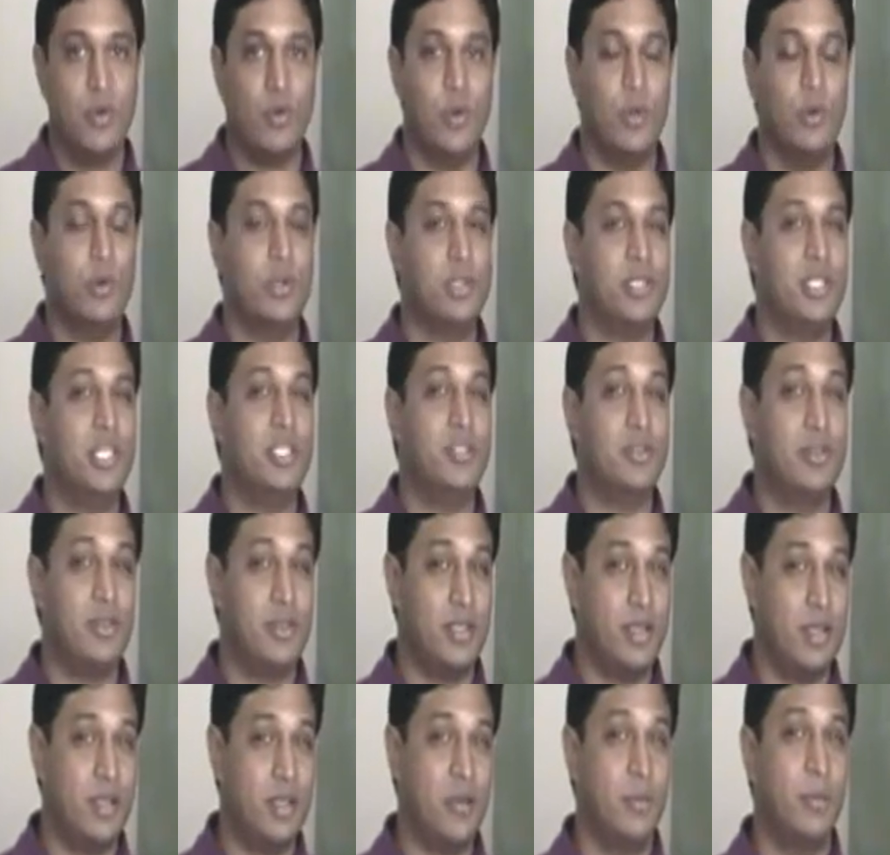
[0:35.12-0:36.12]
We would need to
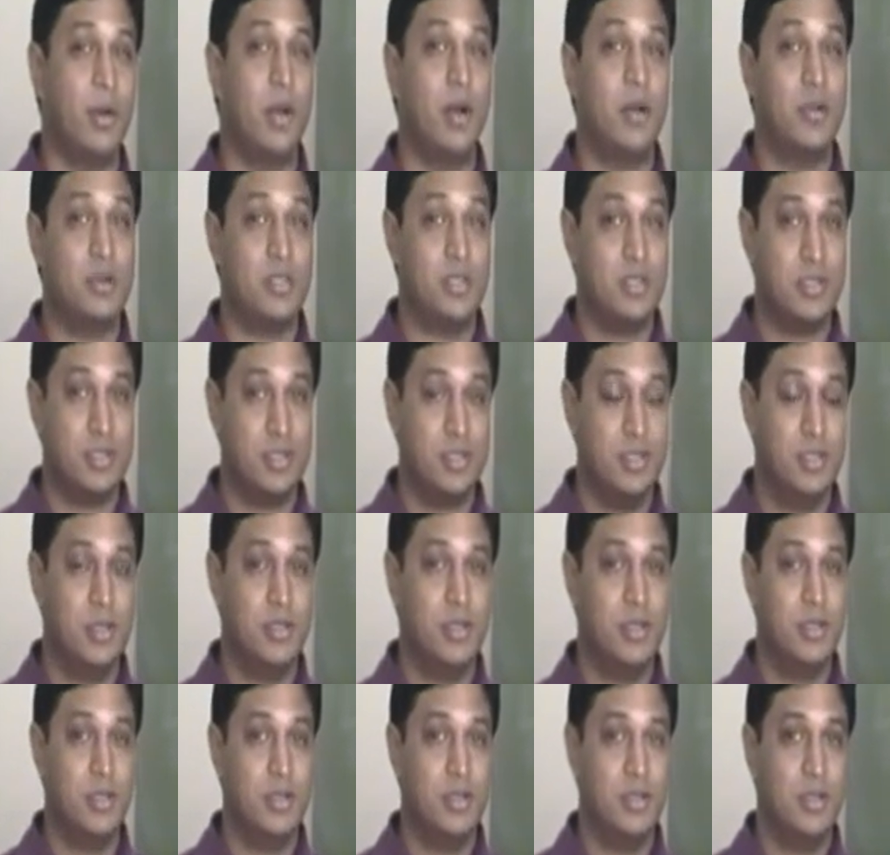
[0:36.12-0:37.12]
think about
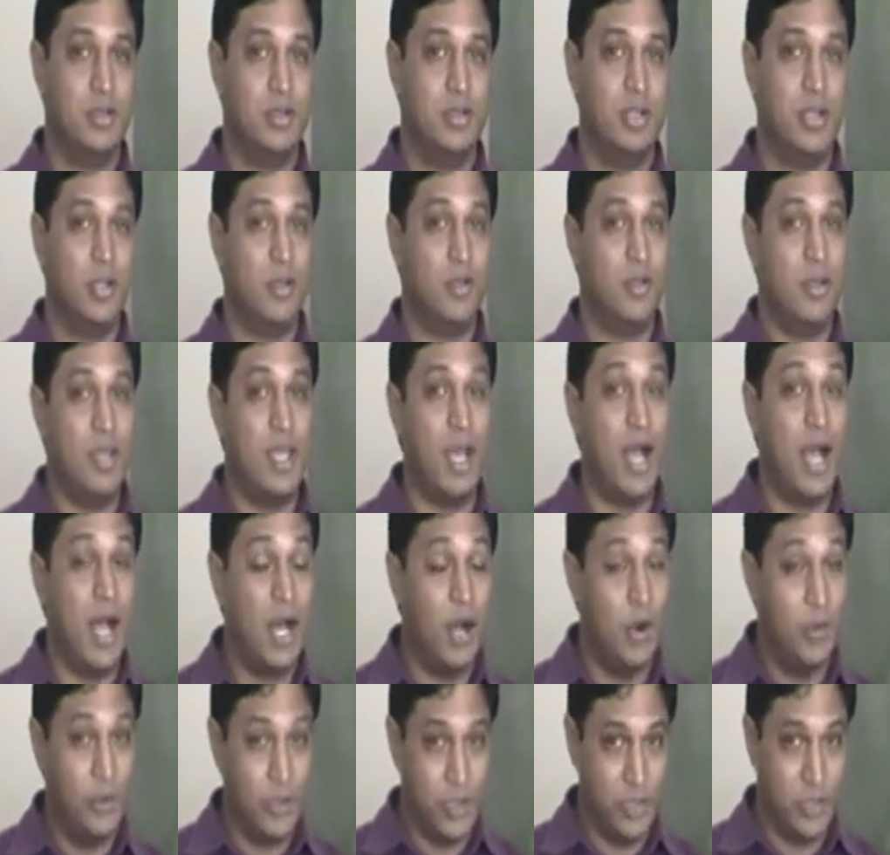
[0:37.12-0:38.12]
not only
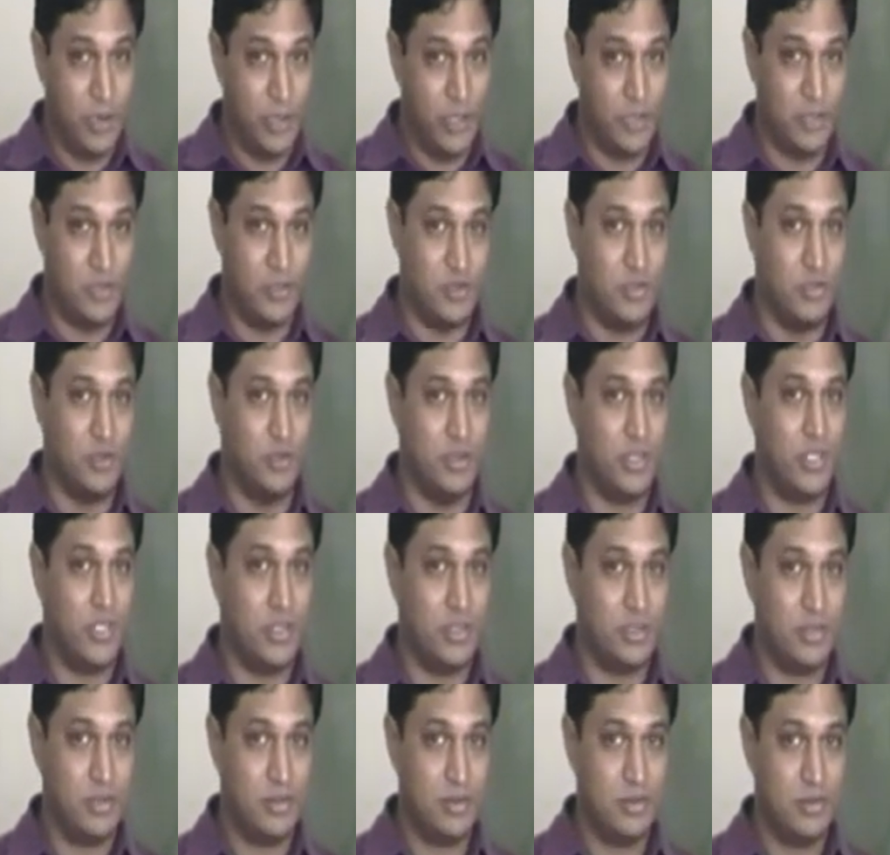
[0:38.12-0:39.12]
how we're going to do
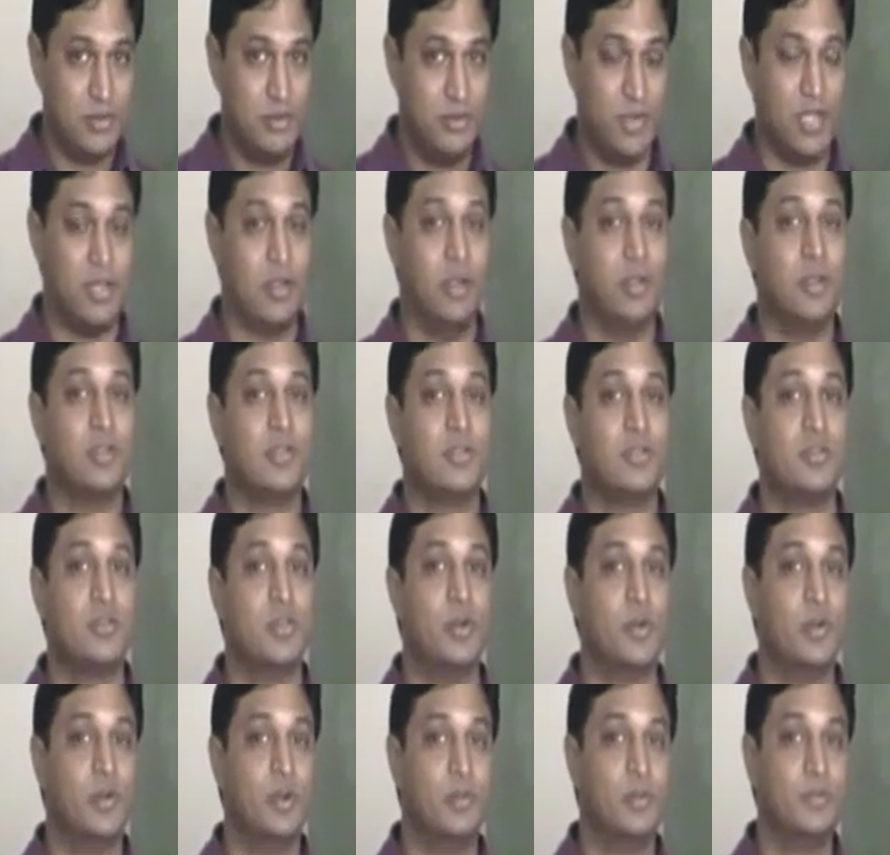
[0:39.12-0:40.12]
it, but
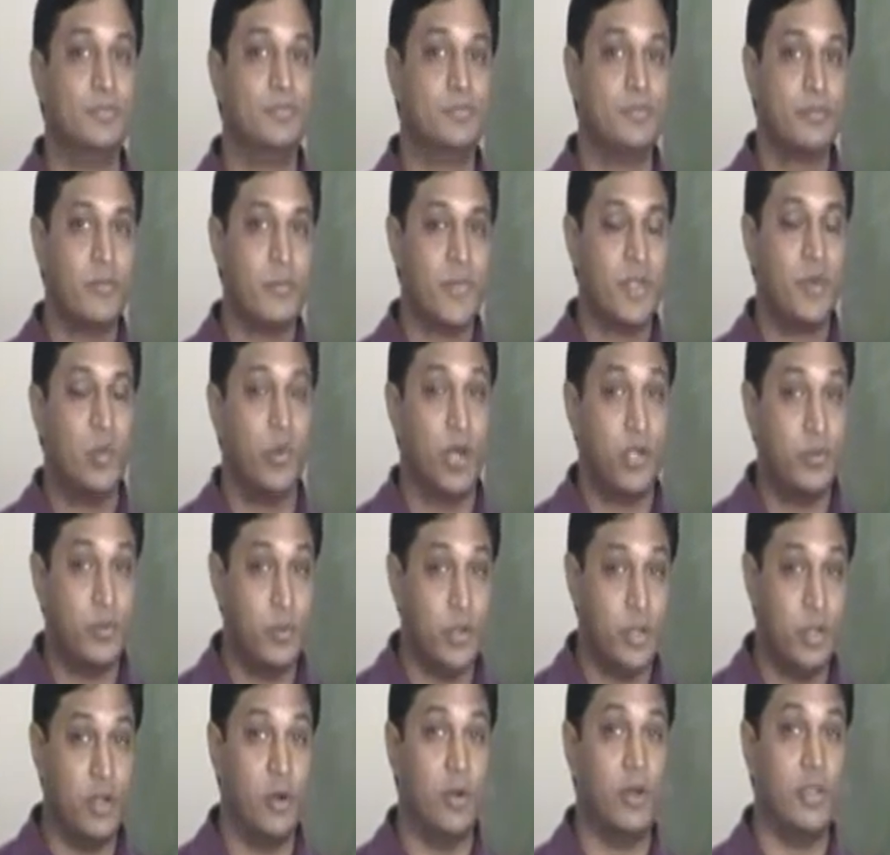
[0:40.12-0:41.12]
also
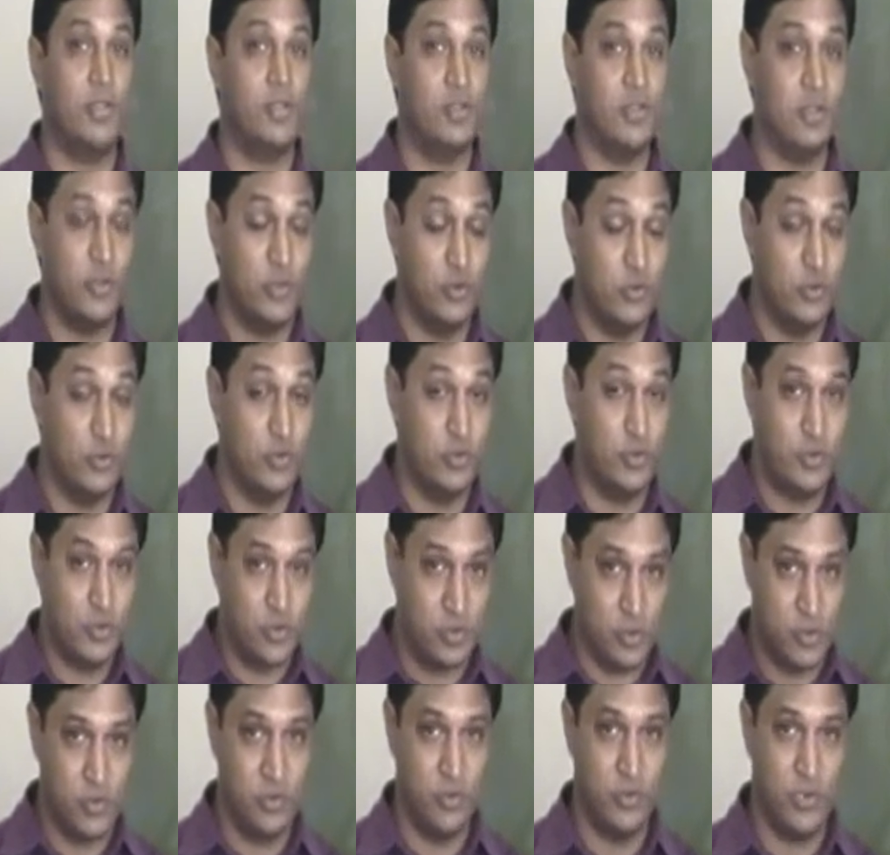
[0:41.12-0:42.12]
what we're going to
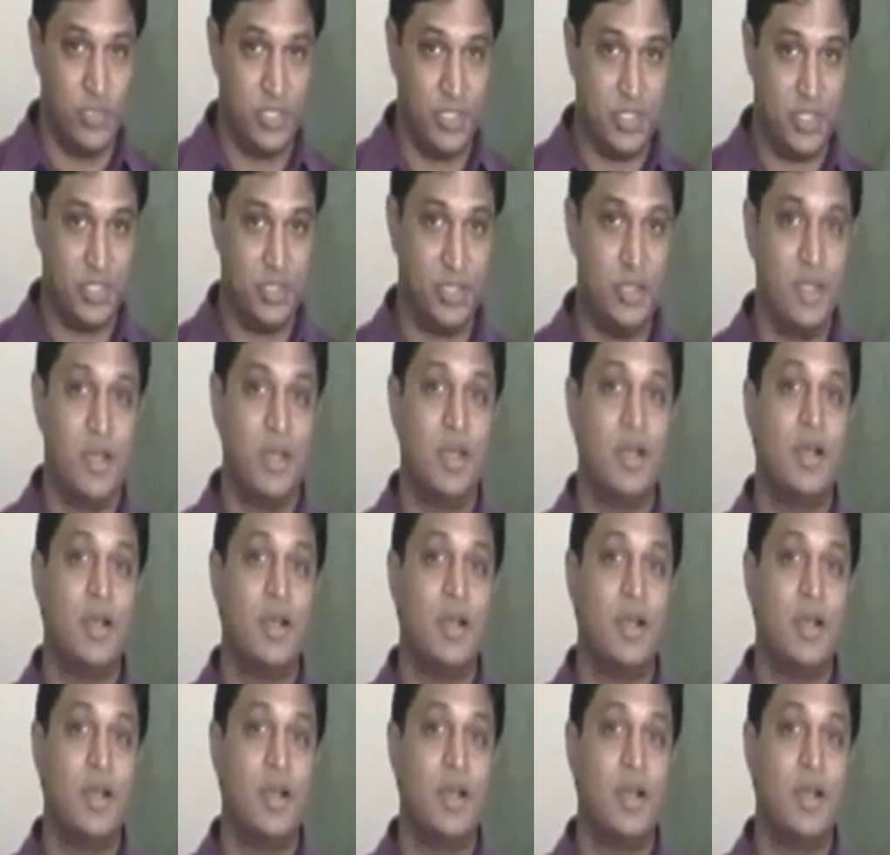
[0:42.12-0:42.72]
use to do it.